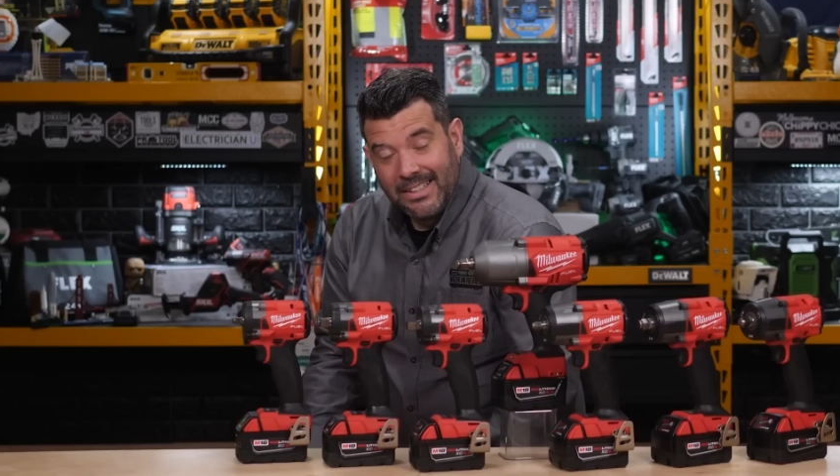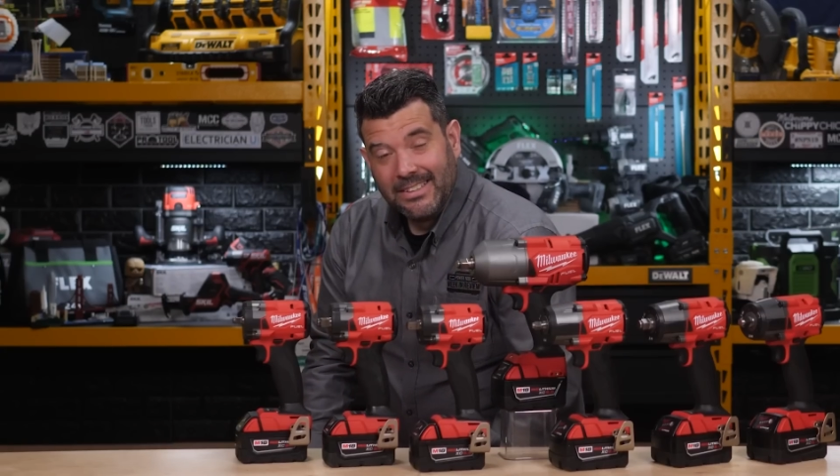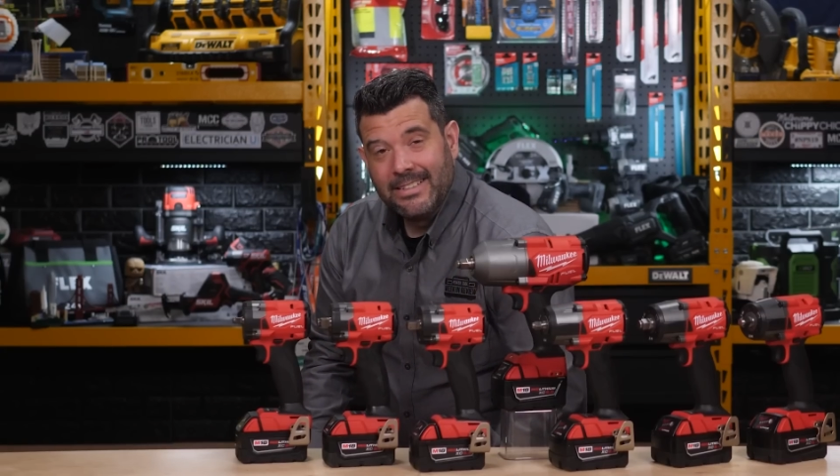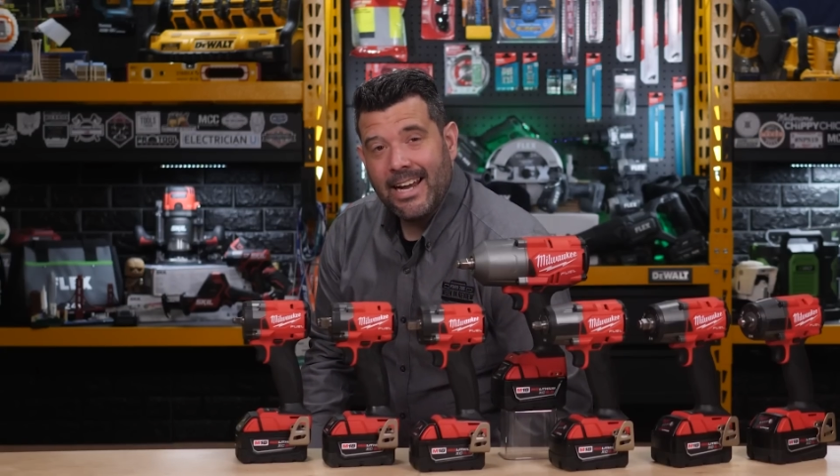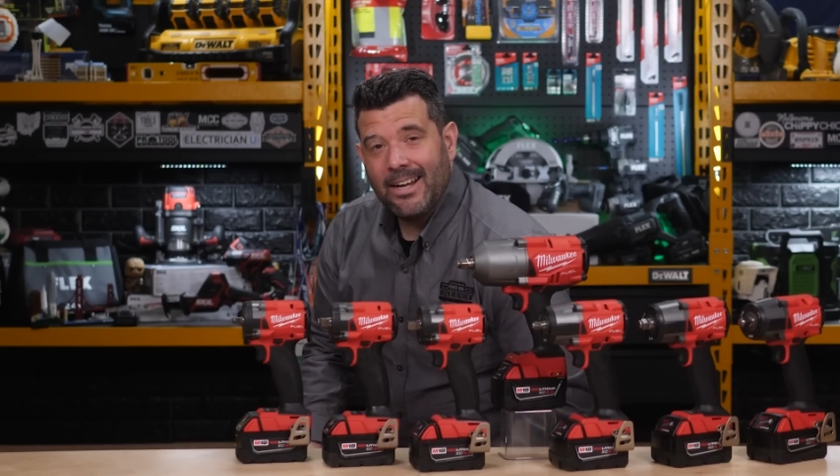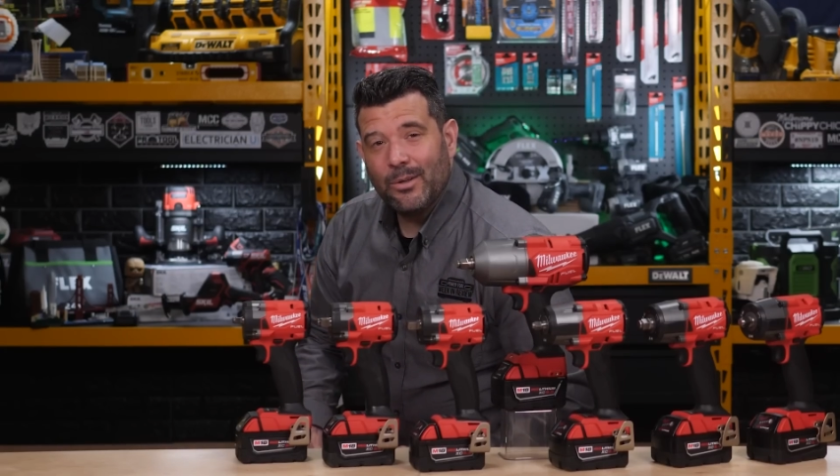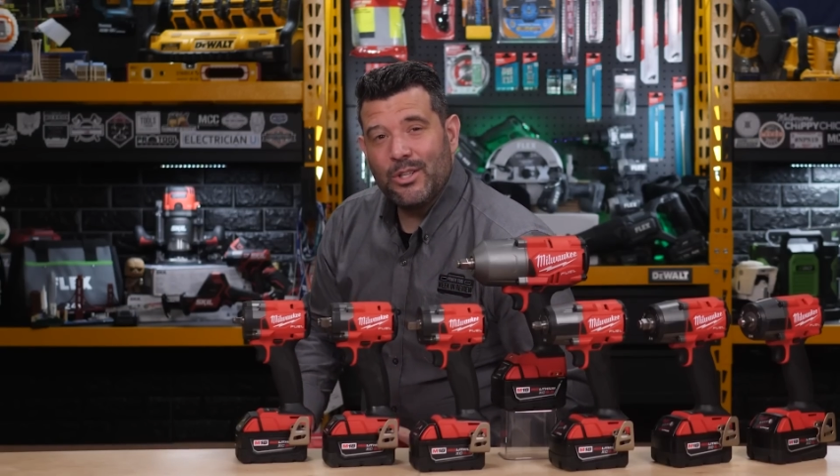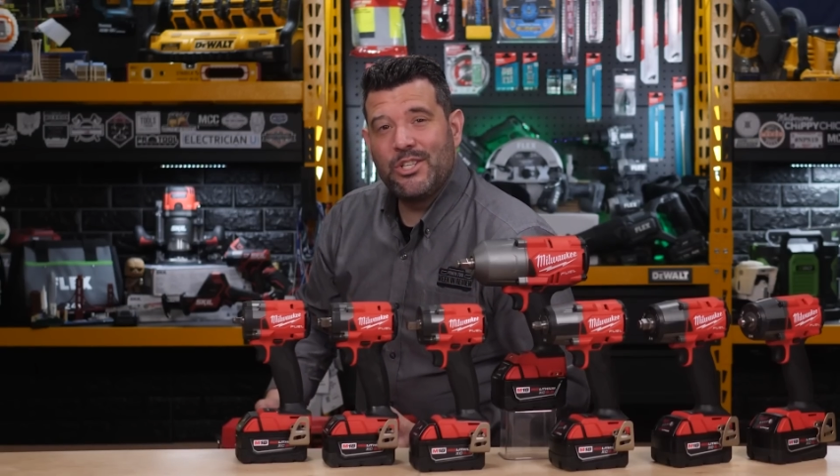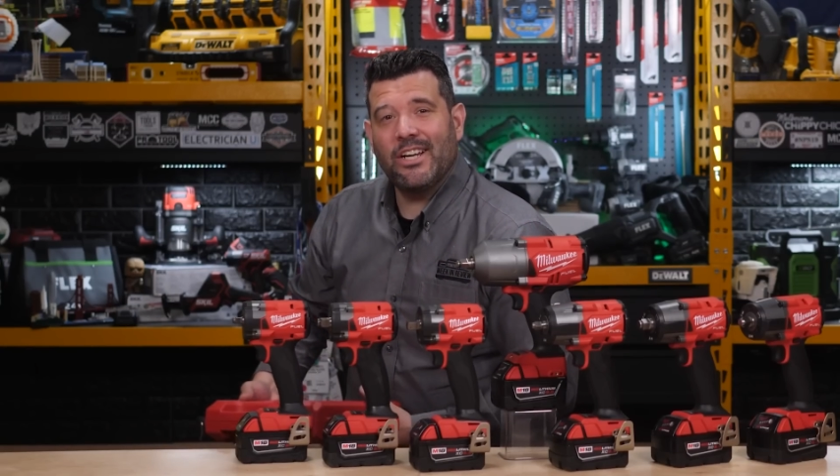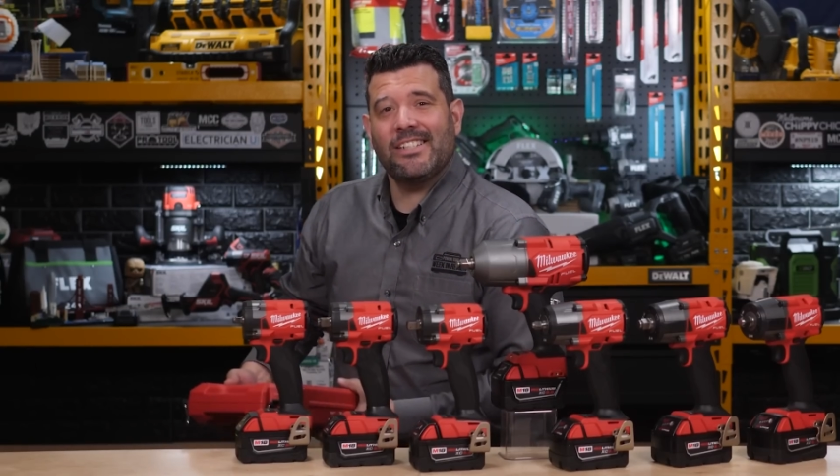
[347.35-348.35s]
Now,
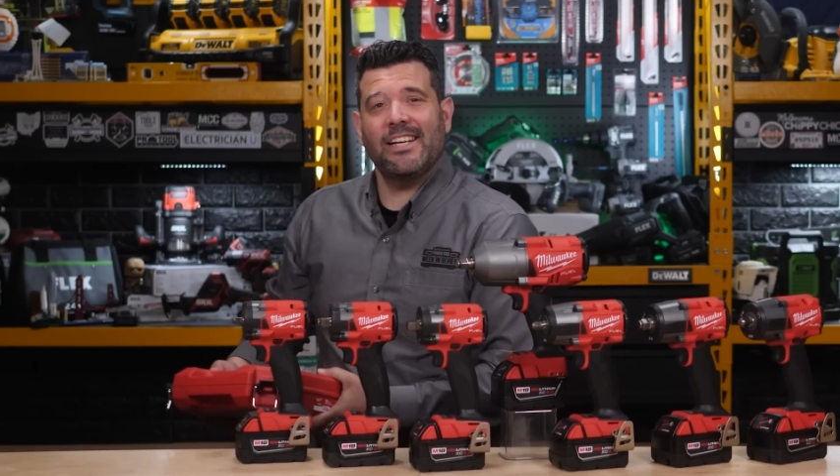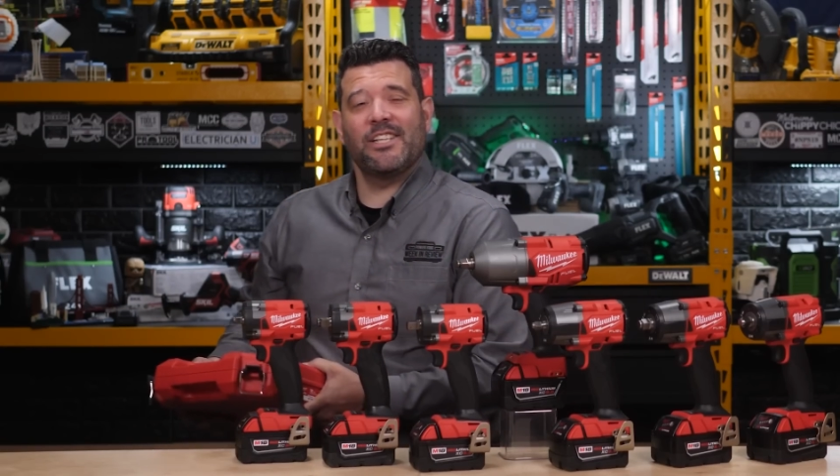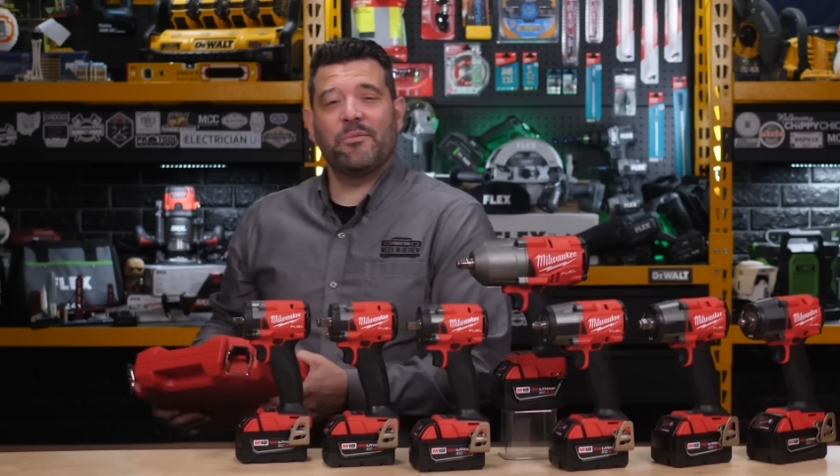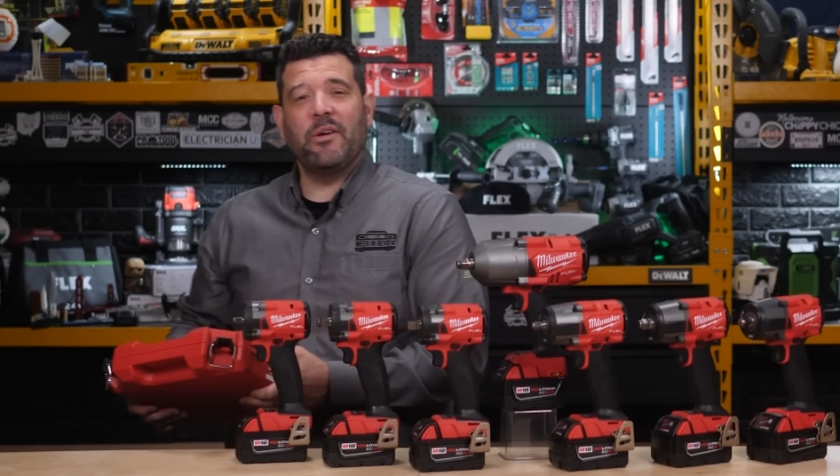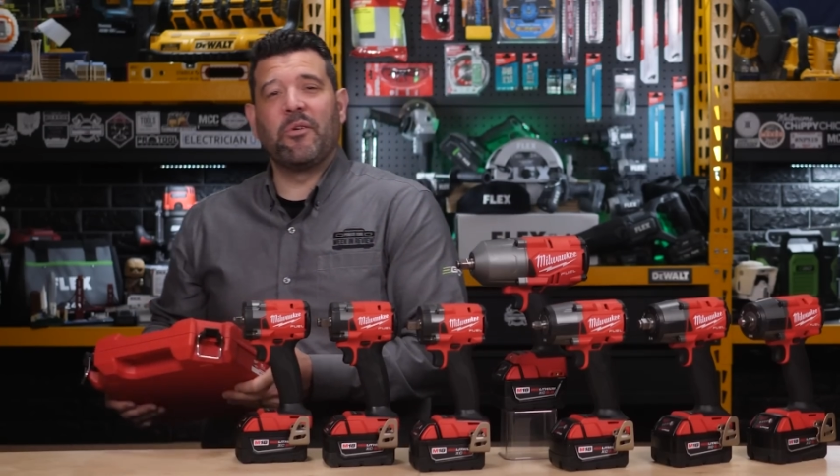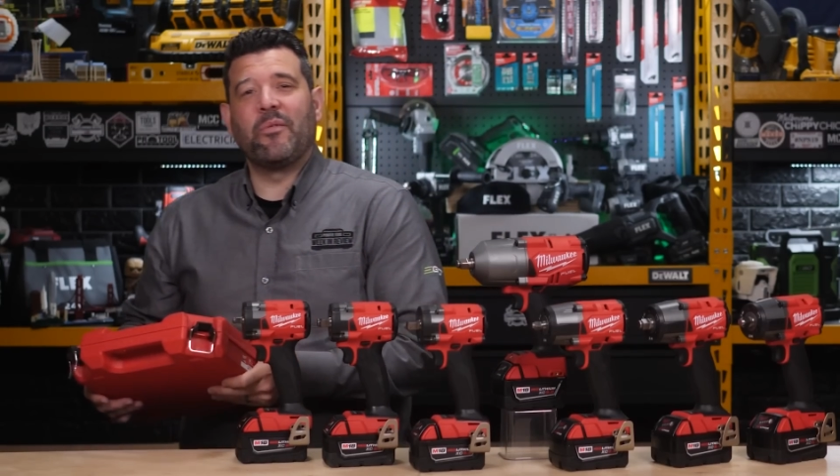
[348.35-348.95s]
just as we were